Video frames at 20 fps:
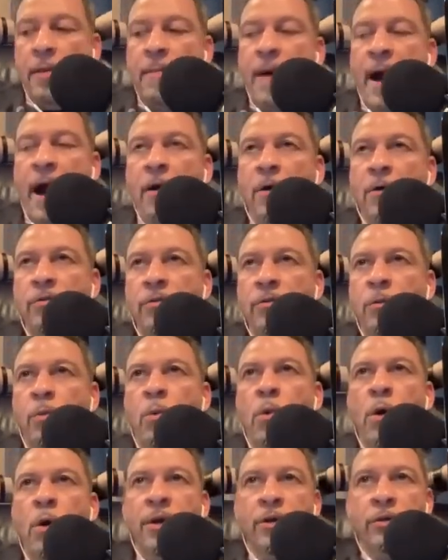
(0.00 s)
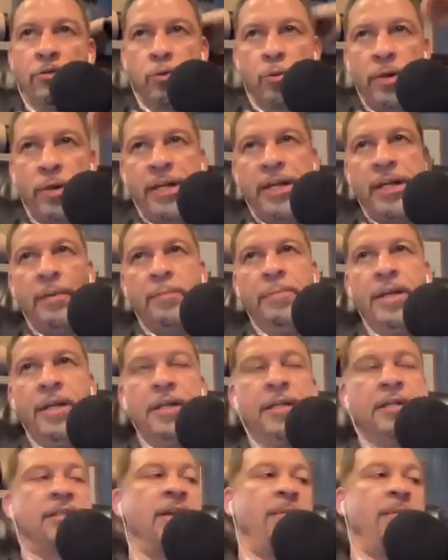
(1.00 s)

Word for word: about the Warriors winning it being the